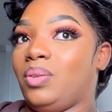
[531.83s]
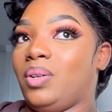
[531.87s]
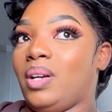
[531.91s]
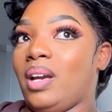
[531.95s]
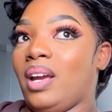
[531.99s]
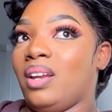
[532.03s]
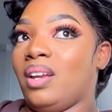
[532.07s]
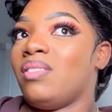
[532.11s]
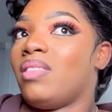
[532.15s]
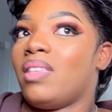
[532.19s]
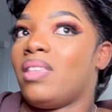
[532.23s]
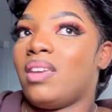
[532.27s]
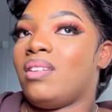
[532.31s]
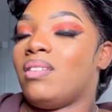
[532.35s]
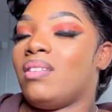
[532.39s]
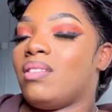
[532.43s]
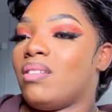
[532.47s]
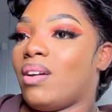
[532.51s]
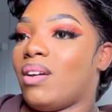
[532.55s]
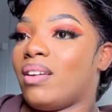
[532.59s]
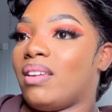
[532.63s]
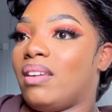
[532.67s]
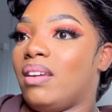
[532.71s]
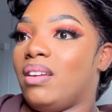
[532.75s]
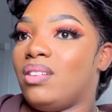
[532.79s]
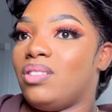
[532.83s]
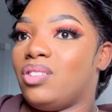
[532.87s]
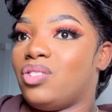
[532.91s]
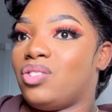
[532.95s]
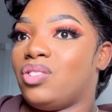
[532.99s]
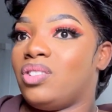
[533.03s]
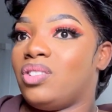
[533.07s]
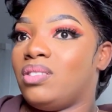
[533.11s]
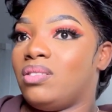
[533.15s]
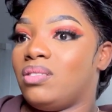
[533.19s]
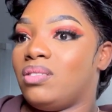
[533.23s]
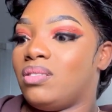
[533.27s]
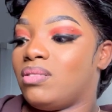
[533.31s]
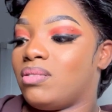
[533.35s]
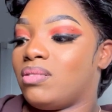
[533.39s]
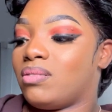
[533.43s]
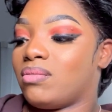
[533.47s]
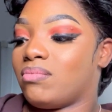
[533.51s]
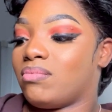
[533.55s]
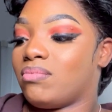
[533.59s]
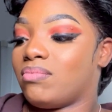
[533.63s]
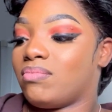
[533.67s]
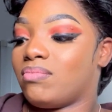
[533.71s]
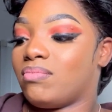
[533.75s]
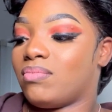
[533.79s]
And then again, she's
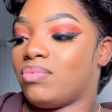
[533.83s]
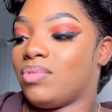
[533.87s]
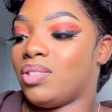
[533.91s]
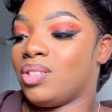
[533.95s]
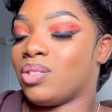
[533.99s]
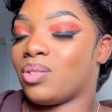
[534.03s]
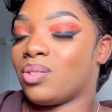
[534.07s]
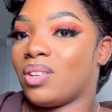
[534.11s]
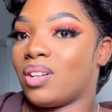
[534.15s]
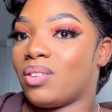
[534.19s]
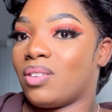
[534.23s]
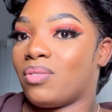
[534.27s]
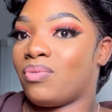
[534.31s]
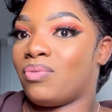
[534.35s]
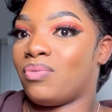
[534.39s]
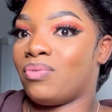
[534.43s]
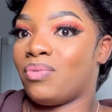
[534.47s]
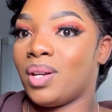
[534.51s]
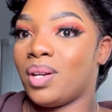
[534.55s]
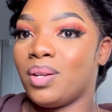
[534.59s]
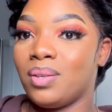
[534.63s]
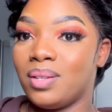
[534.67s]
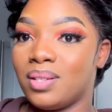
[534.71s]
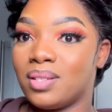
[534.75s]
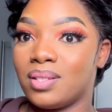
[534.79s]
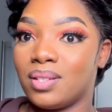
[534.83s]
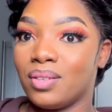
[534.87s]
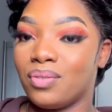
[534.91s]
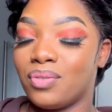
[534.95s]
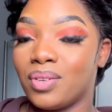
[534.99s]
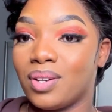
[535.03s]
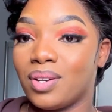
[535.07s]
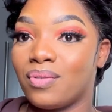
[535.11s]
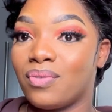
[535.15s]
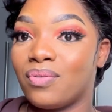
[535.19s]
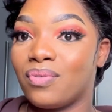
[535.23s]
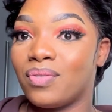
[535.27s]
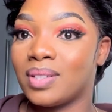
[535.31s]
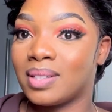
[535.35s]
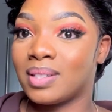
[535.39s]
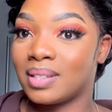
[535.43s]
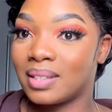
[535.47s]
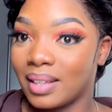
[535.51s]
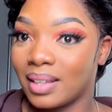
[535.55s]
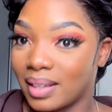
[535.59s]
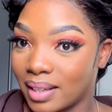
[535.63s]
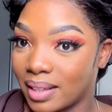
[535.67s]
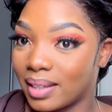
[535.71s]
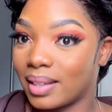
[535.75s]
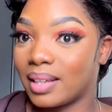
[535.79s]
got a very different
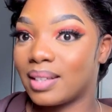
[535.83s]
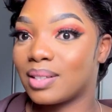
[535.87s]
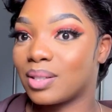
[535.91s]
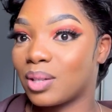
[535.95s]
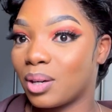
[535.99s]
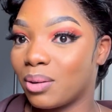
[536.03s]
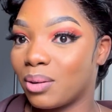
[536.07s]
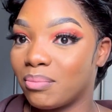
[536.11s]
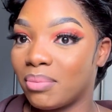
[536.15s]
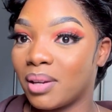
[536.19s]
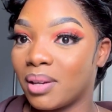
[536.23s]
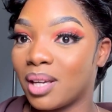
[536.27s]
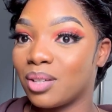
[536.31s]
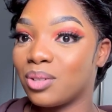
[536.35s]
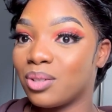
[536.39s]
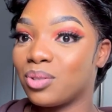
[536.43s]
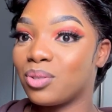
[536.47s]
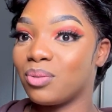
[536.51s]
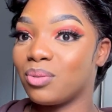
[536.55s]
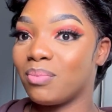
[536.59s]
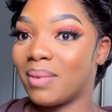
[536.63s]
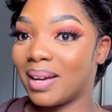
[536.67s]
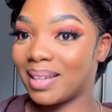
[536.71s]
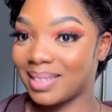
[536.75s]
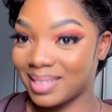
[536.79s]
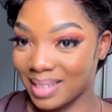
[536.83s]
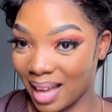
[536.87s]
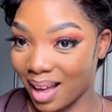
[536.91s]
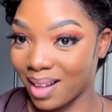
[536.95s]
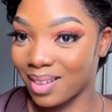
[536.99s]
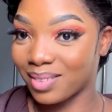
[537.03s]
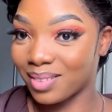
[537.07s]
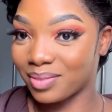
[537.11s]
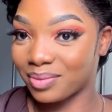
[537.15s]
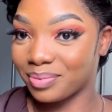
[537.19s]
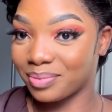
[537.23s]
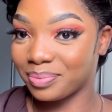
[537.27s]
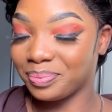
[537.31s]
physique as compared to myself.